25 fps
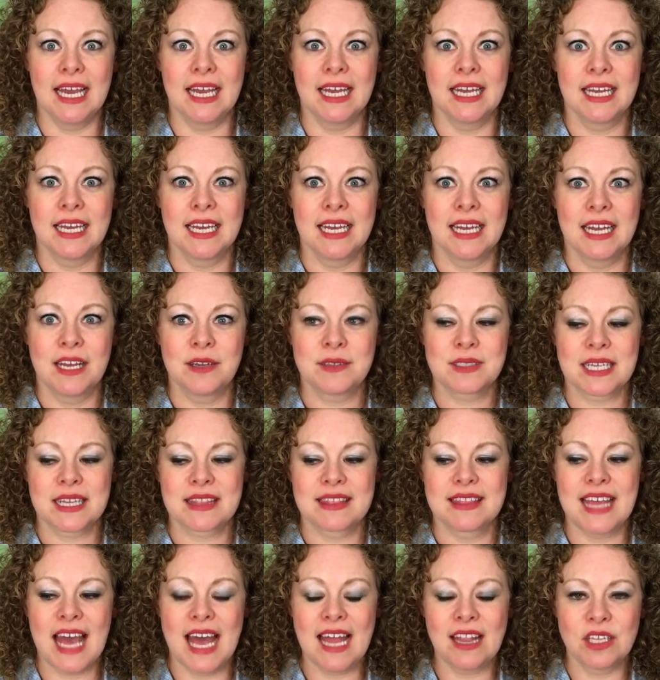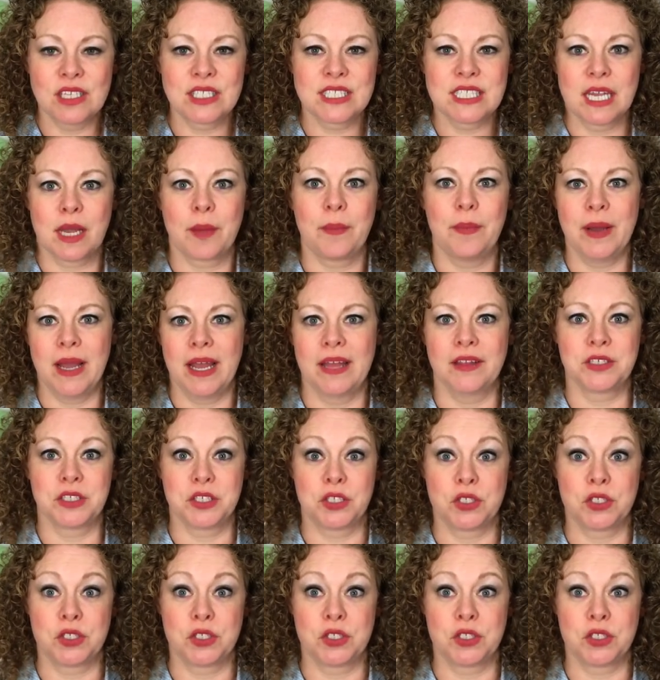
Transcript: I was like, that looks like a pile of